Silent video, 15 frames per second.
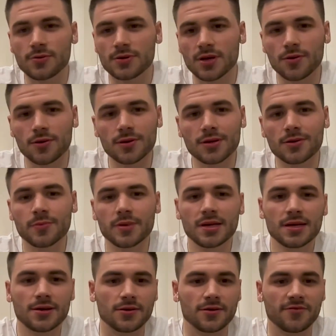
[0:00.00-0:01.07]
I would go a little
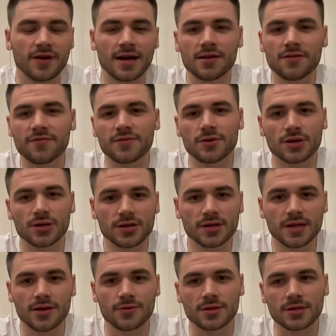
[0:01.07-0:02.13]
bit. Or if I didn't feel
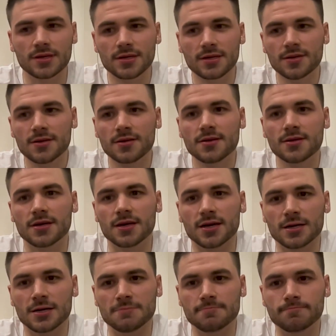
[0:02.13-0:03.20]
good, they would,
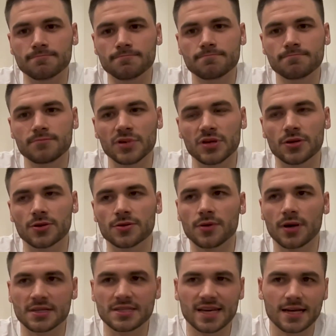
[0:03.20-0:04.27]
um, you know,
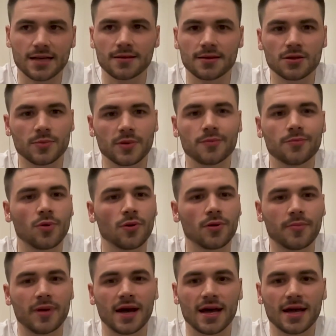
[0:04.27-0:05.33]
I'd take a little bit
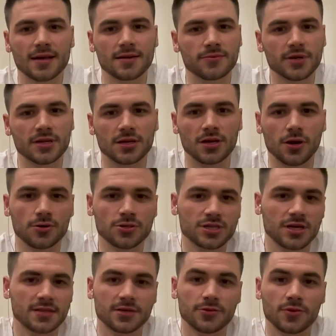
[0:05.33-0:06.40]
more back, and we'd
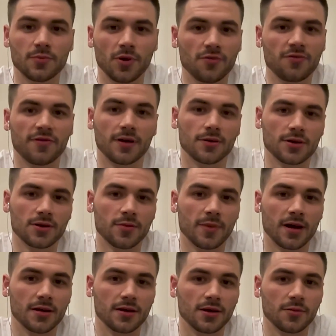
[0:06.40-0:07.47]
negotiate till we both felt good
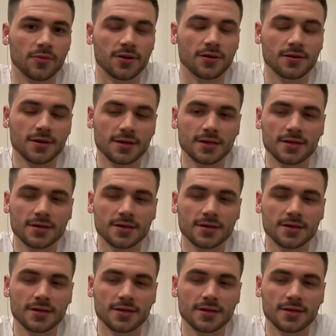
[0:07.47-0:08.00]
about a number.